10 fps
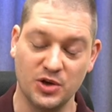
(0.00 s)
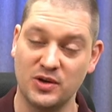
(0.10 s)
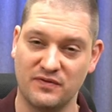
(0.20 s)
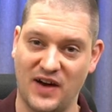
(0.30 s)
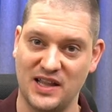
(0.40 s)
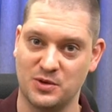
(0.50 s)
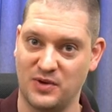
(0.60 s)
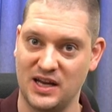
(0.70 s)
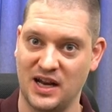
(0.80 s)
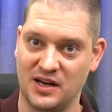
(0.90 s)
you can find the
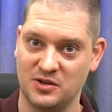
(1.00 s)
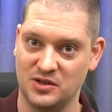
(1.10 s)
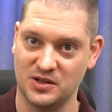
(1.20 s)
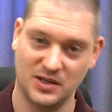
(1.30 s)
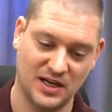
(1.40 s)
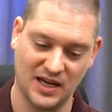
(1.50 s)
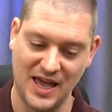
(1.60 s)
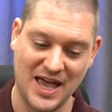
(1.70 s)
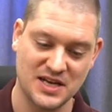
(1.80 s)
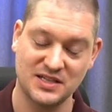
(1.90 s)
right angle uh,
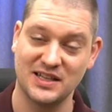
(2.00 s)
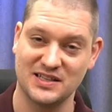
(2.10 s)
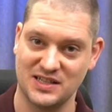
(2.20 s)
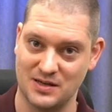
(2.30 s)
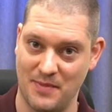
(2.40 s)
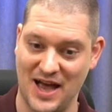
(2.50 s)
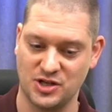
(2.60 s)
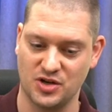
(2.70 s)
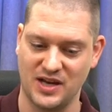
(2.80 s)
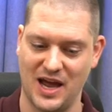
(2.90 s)
end that's gonna
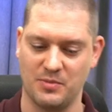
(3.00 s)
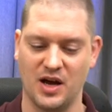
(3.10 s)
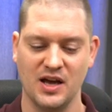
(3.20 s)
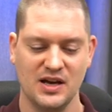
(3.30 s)
match your camera.